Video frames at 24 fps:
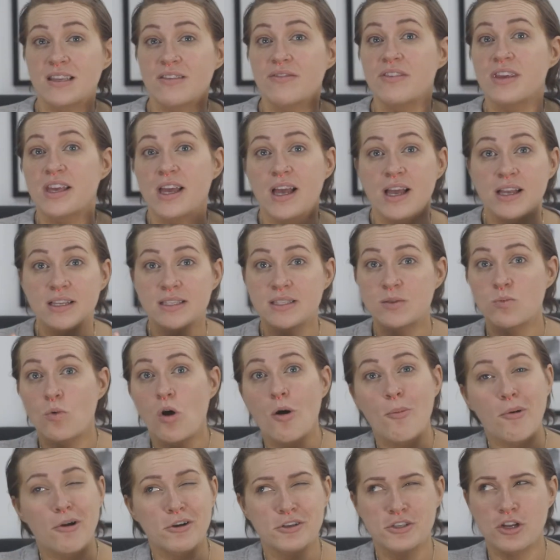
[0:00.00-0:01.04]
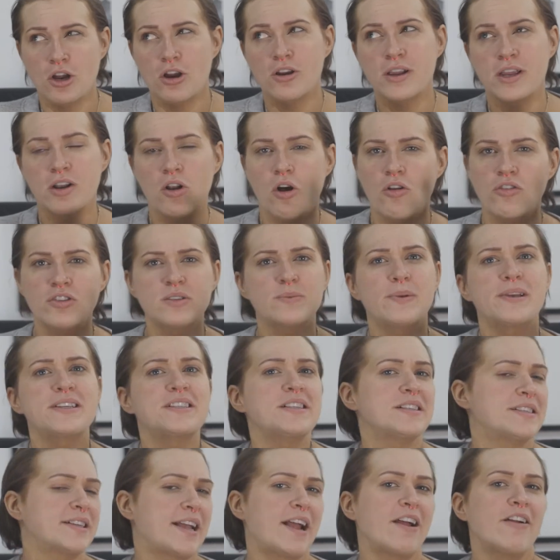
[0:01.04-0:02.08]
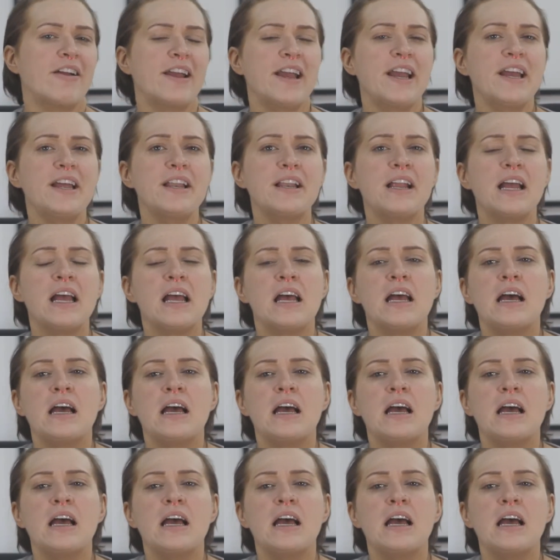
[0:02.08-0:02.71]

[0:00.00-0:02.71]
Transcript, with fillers: CVS, Walmart, Target, all those places carry it.